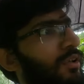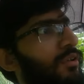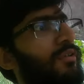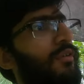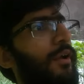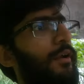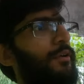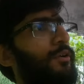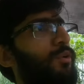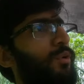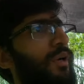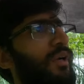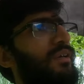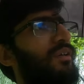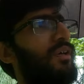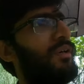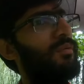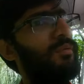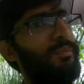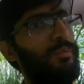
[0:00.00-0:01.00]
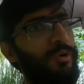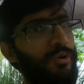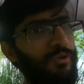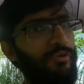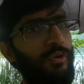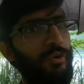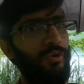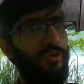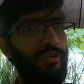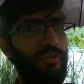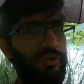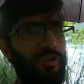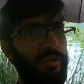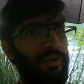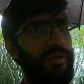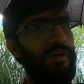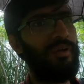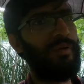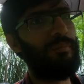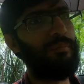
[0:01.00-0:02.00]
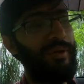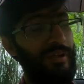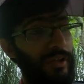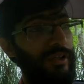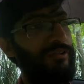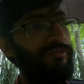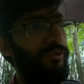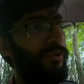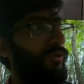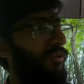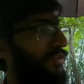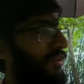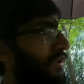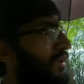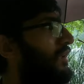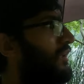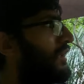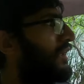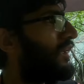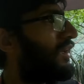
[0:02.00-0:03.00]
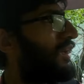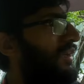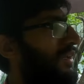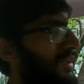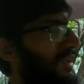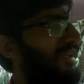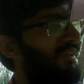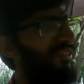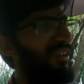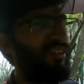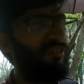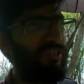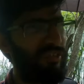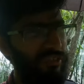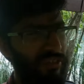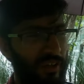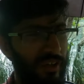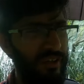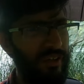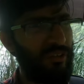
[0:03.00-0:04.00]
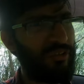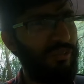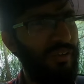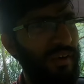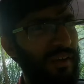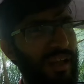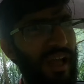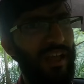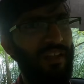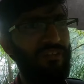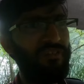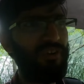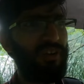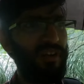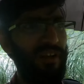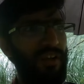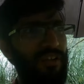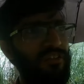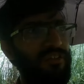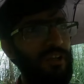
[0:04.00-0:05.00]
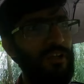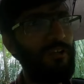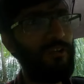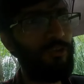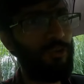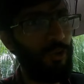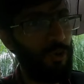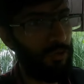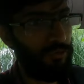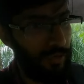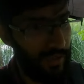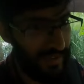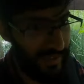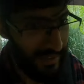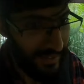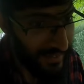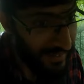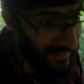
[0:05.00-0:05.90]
try to get more views, better views. Even if it's rain, it's fine. As far as there is no wind,